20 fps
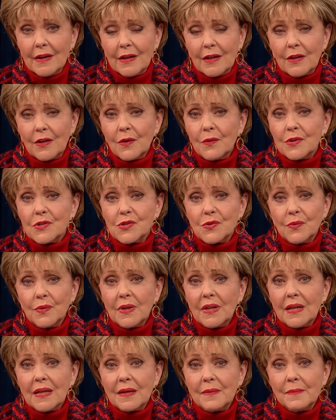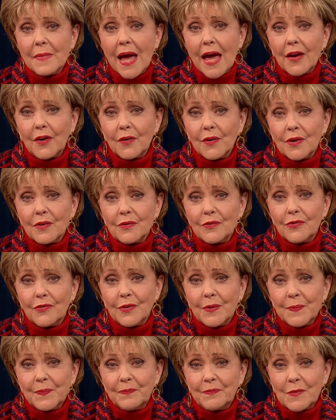You know, it's really a matter
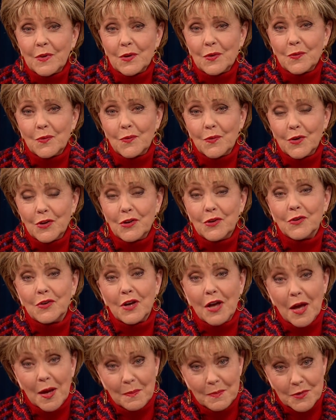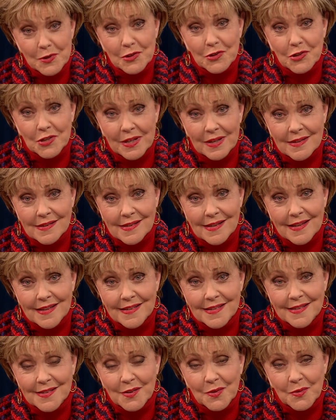of, will you come to
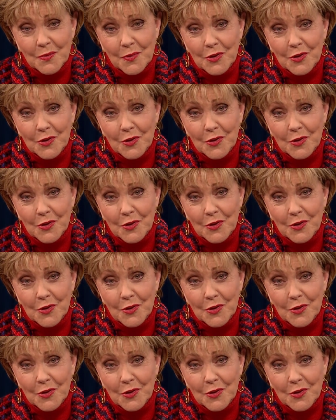Jesus?